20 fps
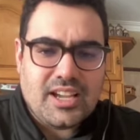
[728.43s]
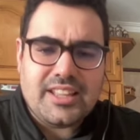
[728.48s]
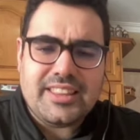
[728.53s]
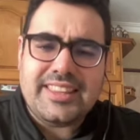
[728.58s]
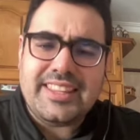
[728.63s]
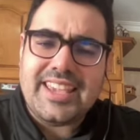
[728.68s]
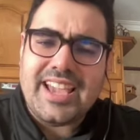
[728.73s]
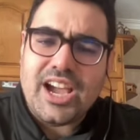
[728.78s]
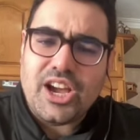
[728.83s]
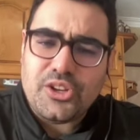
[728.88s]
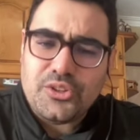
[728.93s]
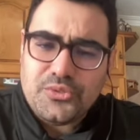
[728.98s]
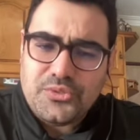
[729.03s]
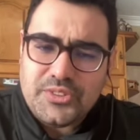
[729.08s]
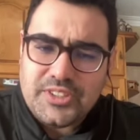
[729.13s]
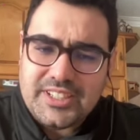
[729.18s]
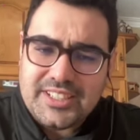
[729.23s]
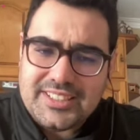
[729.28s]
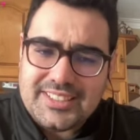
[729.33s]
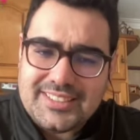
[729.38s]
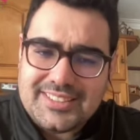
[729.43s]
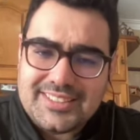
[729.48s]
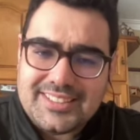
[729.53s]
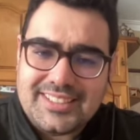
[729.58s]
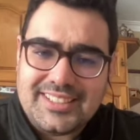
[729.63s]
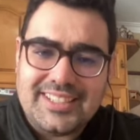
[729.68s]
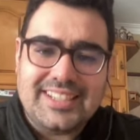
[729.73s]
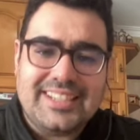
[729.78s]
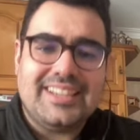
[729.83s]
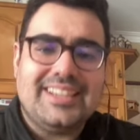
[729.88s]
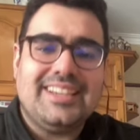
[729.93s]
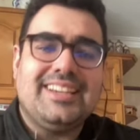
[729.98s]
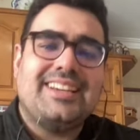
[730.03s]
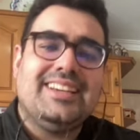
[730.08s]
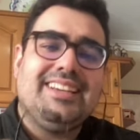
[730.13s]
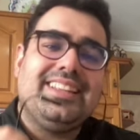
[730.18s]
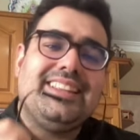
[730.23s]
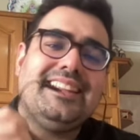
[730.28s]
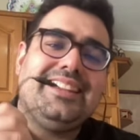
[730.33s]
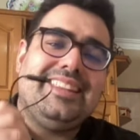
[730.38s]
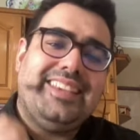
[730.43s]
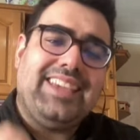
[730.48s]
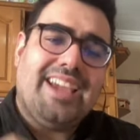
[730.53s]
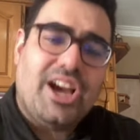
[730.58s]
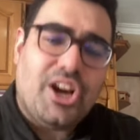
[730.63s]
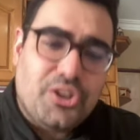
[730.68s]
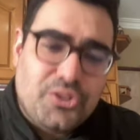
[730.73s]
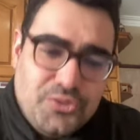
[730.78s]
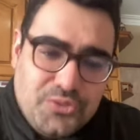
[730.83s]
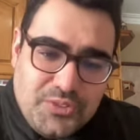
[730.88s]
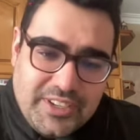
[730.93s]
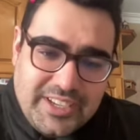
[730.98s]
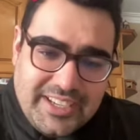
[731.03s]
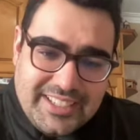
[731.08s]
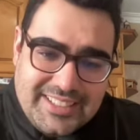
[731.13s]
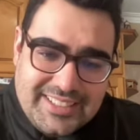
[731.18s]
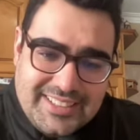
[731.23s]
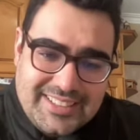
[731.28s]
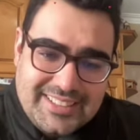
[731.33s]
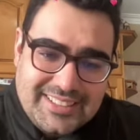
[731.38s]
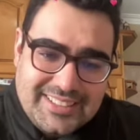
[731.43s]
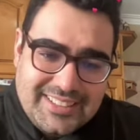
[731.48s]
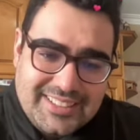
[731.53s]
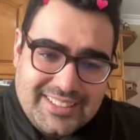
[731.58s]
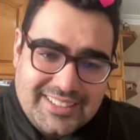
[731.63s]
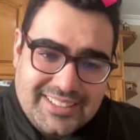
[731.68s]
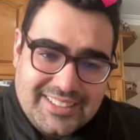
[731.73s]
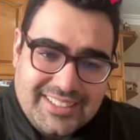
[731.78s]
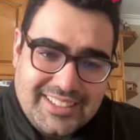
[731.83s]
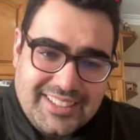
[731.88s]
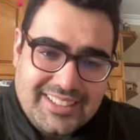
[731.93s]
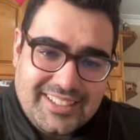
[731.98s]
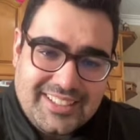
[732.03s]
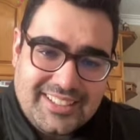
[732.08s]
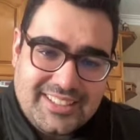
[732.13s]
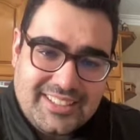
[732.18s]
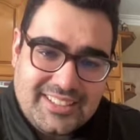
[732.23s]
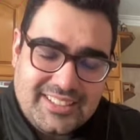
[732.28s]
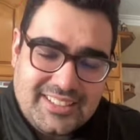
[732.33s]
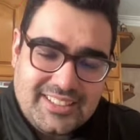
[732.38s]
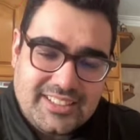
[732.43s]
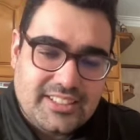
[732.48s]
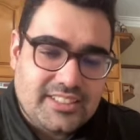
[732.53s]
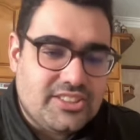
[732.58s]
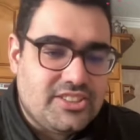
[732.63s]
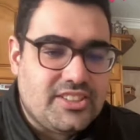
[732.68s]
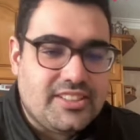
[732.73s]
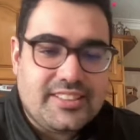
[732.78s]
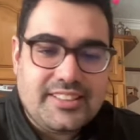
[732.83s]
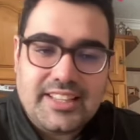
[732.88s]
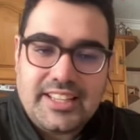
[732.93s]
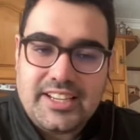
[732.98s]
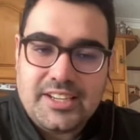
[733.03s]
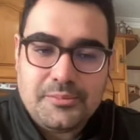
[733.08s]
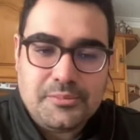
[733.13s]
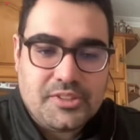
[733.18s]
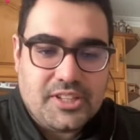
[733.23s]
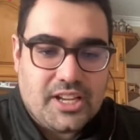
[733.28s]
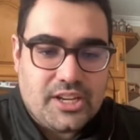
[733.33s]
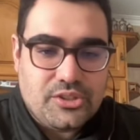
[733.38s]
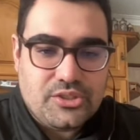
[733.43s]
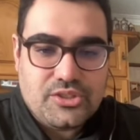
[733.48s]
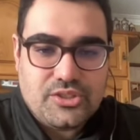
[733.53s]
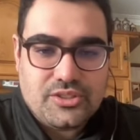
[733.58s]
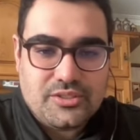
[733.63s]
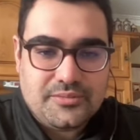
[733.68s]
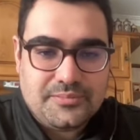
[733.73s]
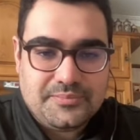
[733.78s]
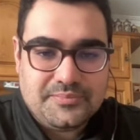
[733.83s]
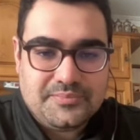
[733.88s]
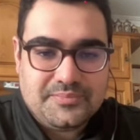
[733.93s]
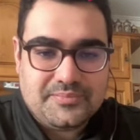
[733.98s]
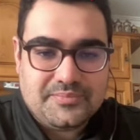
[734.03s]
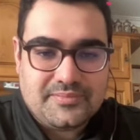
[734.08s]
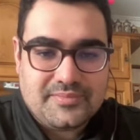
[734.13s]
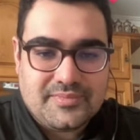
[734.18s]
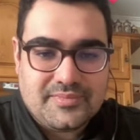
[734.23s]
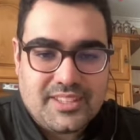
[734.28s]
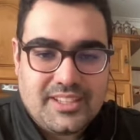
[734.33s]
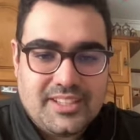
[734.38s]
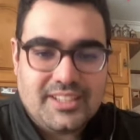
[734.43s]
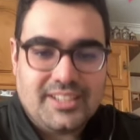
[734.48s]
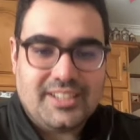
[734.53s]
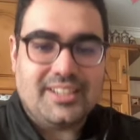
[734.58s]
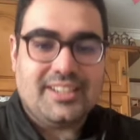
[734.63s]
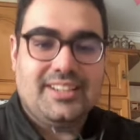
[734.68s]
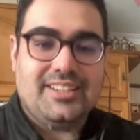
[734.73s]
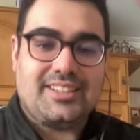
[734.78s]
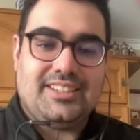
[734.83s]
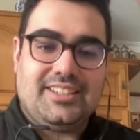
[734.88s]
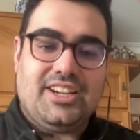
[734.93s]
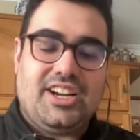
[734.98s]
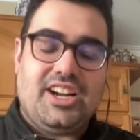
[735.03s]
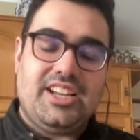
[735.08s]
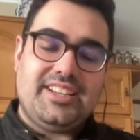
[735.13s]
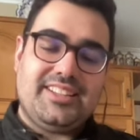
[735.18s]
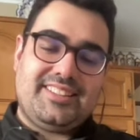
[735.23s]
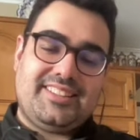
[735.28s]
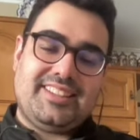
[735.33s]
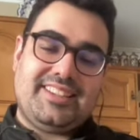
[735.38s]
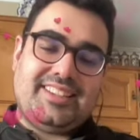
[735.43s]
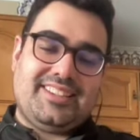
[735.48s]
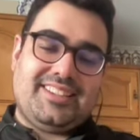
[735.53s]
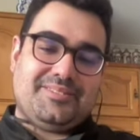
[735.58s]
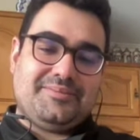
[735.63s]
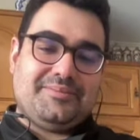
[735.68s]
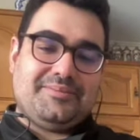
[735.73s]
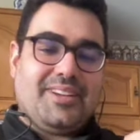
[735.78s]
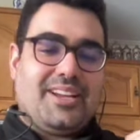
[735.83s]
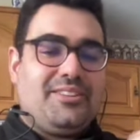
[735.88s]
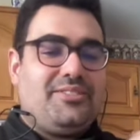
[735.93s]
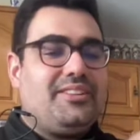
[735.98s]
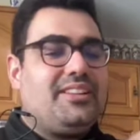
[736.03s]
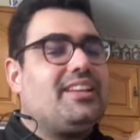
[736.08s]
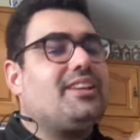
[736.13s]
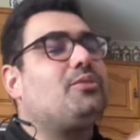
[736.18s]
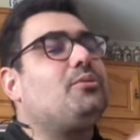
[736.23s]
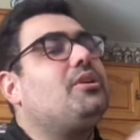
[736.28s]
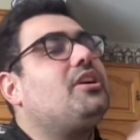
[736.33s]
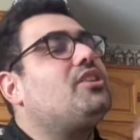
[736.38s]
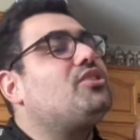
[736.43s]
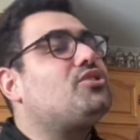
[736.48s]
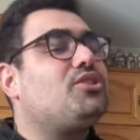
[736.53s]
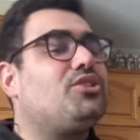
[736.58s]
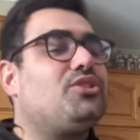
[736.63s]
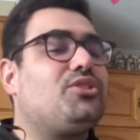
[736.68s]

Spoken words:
The outfit. The outfit. Just let him sludge. Honestly, I feel like we all should